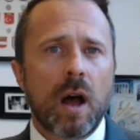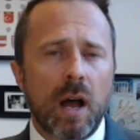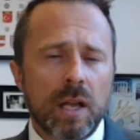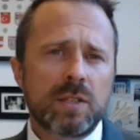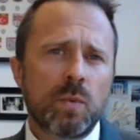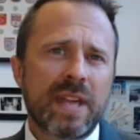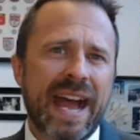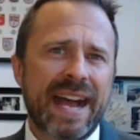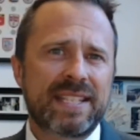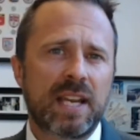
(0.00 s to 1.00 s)
Also with
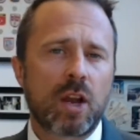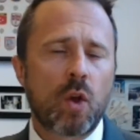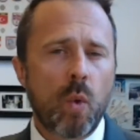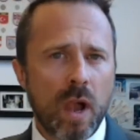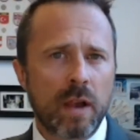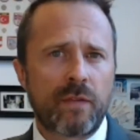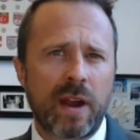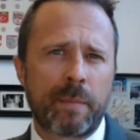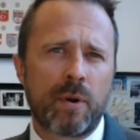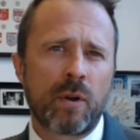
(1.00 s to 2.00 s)
asset
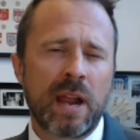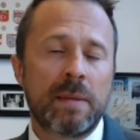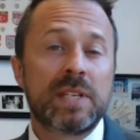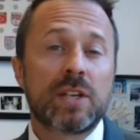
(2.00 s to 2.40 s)
qualifier programs,